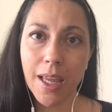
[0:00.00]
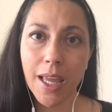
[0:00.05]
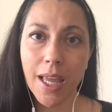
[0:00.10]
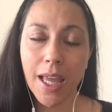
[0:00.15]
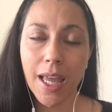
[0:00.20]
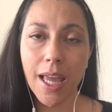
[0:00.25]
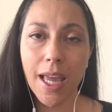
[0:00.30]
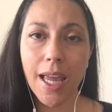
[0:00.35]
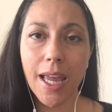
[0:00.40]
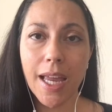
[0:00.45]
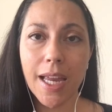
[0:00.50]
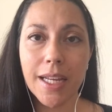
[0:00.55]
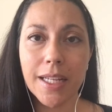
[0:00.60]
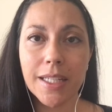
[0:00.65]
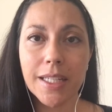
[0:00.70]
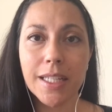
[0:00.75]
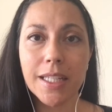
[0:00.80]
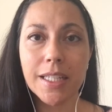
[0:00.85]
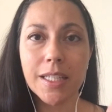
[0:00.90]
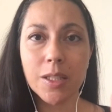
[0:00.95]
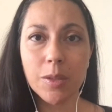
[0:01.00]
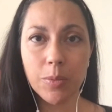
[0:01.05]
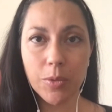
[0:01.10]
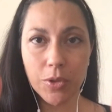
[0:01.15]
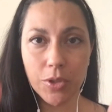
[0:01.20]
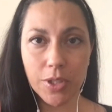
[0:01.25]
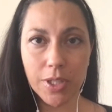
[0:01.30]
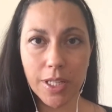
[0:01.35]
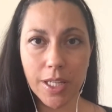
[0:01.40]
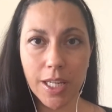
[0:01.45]
and it's
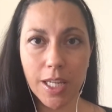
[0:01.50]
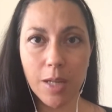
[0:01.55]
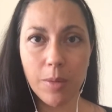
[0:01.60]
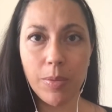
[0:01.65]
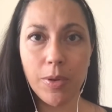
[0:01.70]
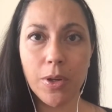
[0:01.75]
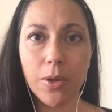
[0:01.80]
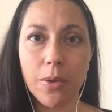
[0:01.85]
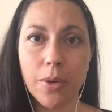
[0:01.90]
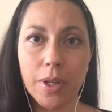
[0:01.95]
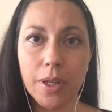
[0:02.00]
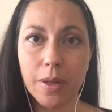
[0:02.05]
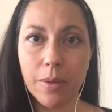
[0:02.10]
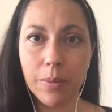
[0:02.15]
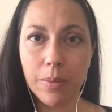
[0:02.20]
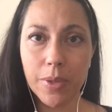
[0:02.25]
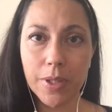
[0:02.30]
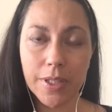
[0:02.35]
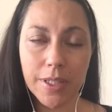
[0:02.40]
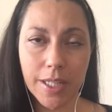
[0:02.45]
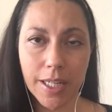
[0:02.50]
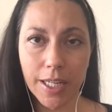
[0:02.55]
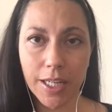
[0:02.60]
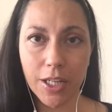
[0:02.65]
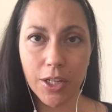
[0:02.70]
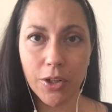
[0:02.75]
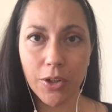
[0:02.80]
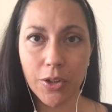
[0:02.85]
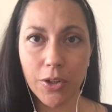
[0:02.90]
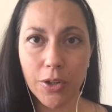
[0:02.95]
supposed to keep you in a
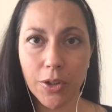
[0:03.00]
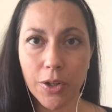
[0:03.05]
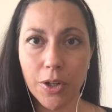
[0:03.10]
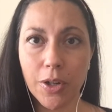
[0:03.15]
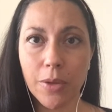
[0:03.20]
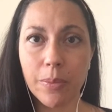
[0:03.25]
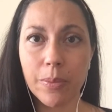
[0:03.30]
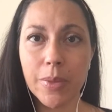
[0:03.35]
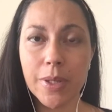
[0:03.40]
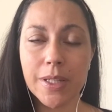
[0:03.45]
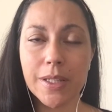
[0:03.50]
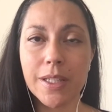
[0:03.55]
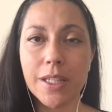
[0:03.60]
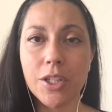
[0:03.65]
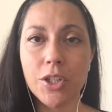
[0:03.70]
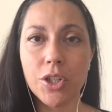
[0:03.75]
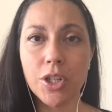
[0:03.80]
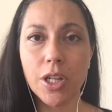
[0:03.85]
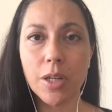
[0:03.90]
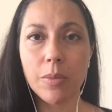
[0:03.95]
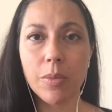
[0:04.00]
particular position,